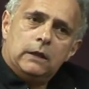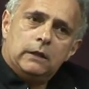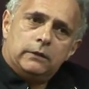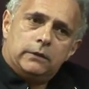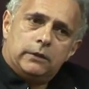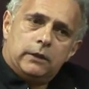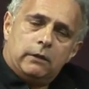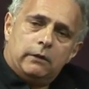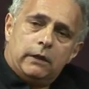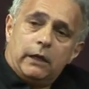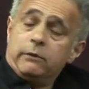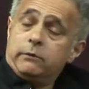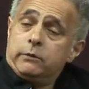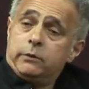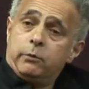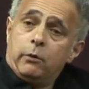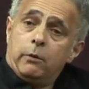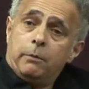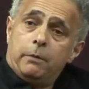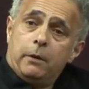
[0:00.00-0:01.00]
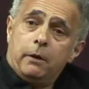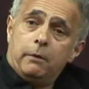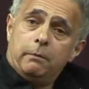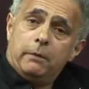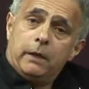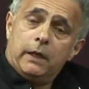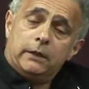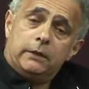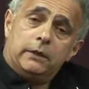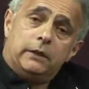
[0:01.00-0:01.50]
So that's what pop
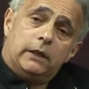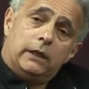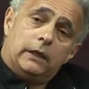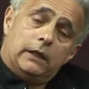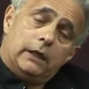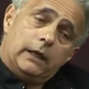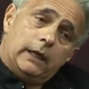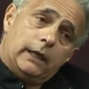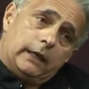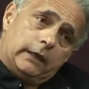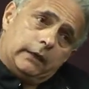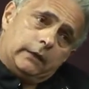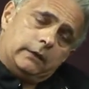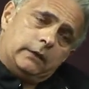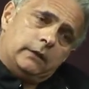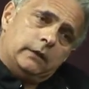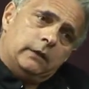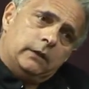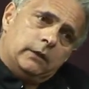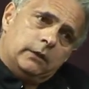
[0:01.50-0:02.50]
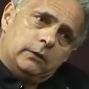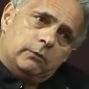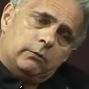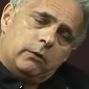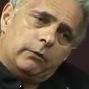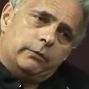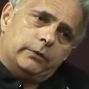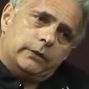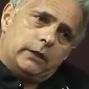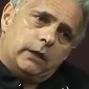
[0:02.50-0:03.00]
meant. And it linked to
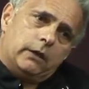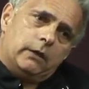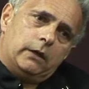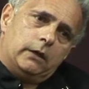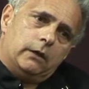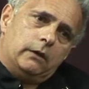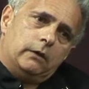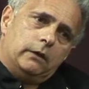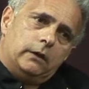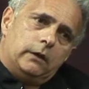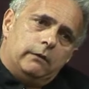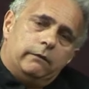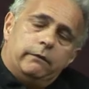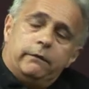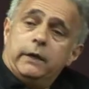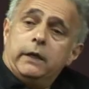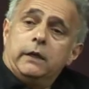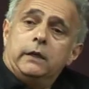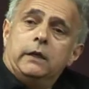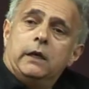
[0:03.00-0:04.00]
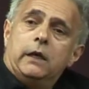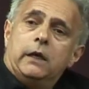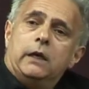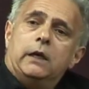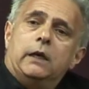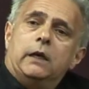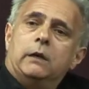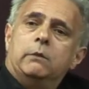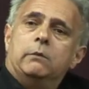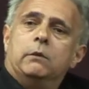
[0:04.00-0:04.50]
what was going on in
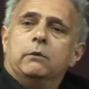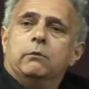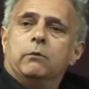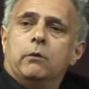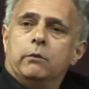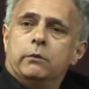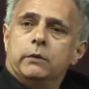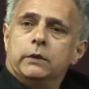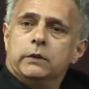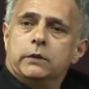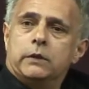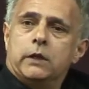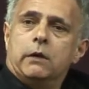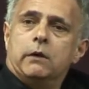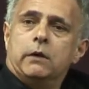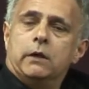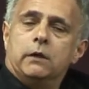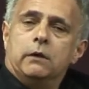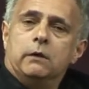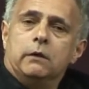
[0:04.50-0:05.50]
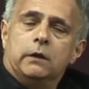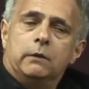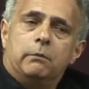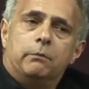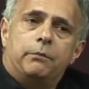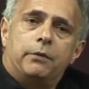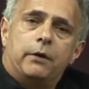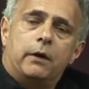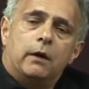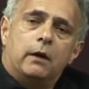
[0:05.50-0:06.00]
Vietnam and what was going on
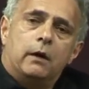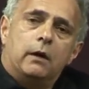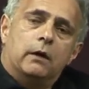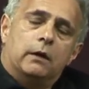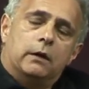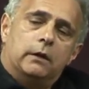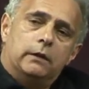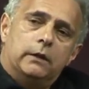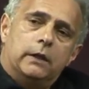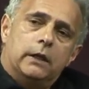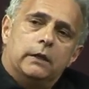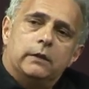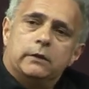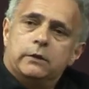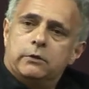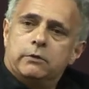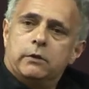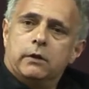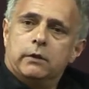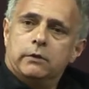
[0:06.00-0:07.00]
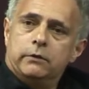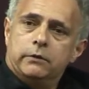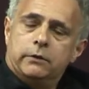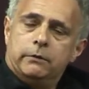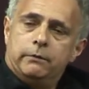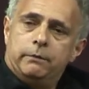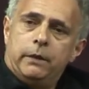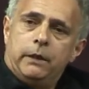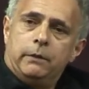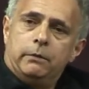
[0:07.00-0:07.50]
in Prague and the other struggles
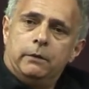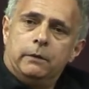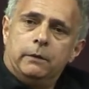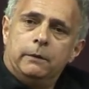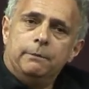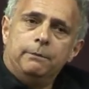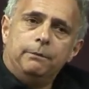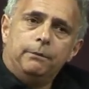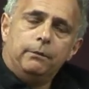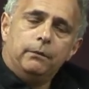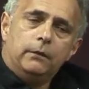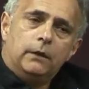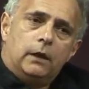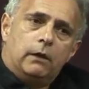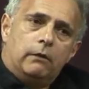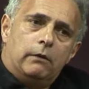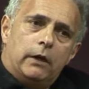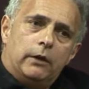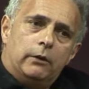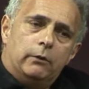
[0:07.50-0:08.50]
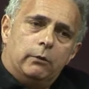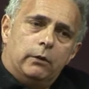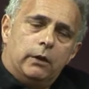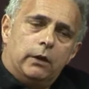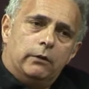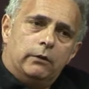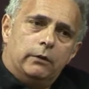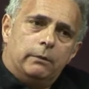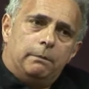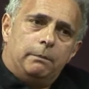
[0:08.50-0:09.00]
of people around the
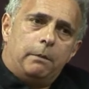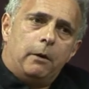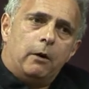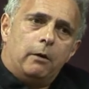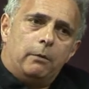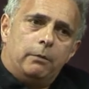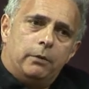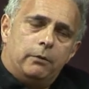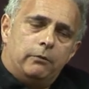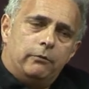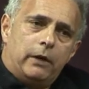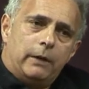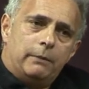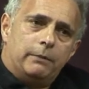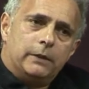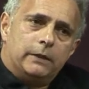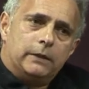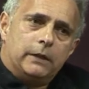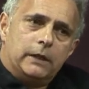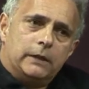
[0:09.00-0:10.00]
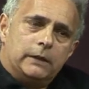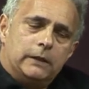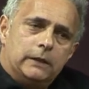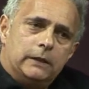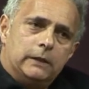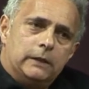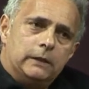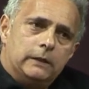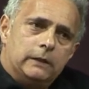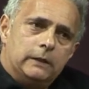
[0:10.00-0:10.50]
world, that pop
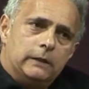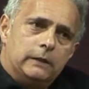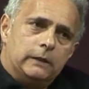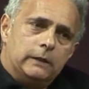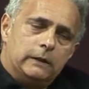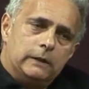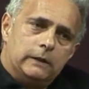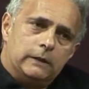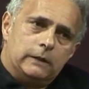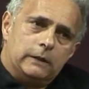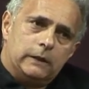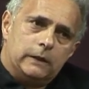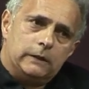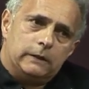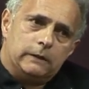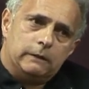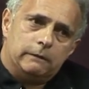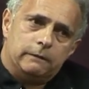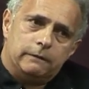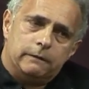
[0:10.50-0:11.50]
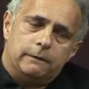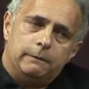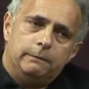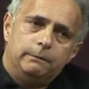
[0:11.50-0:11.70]
represented a sense of